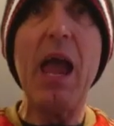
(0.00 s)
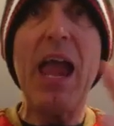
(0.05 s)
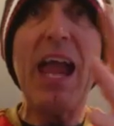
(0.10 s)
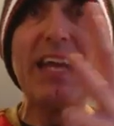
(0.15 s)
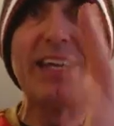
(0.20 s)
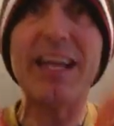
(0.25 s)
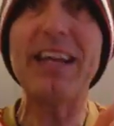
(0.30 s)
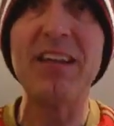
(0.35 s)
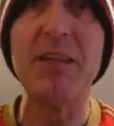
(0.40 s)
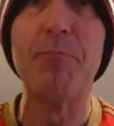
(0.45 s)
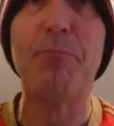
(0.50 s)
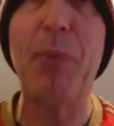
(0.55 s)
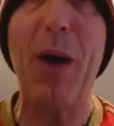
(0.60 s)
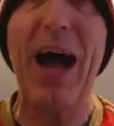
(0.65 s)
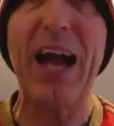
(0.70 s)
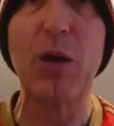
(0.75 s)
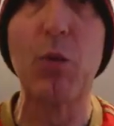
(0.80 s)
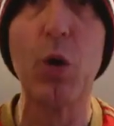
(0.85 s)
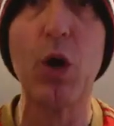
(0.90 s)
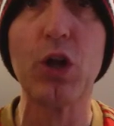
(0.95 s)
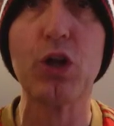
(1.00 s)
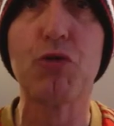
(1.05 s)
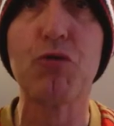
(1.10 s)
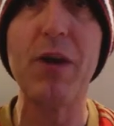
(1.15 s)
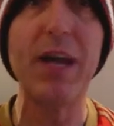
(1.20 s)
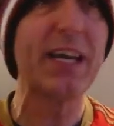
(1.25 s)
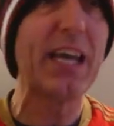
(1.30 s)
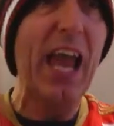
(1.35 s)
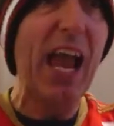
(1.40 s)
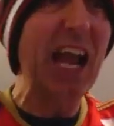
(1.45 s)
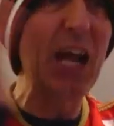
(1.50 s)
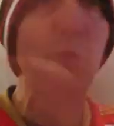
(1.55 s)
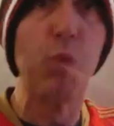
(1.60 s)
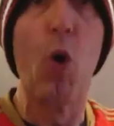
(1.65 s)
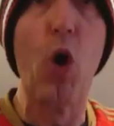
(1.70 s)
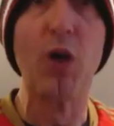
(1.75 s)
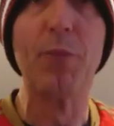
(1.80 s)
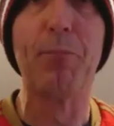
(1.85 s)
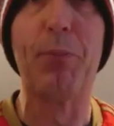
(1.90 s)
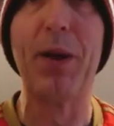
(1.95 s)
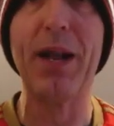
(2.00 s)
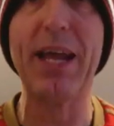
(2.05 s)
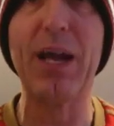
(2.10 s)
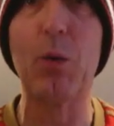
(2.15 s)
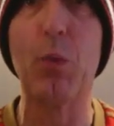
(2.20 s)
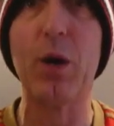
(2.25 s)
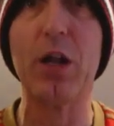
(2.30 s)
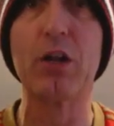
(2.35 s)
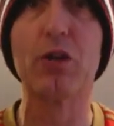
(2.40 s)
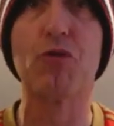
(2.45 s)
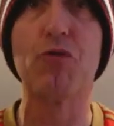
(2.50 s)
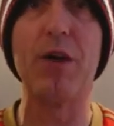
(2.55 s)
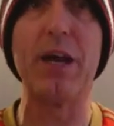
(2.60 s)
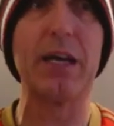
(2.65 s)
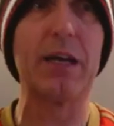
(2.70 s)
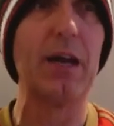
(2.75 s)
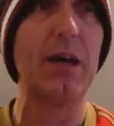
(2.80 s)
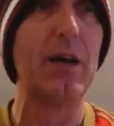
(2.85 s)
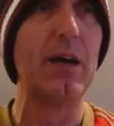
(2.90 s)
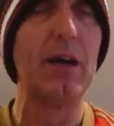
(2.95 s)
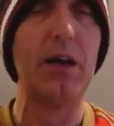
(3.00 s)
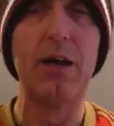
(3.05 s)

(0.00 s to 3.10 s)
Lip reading: He didn't buy Will Grigg. He won't play Will Grigg.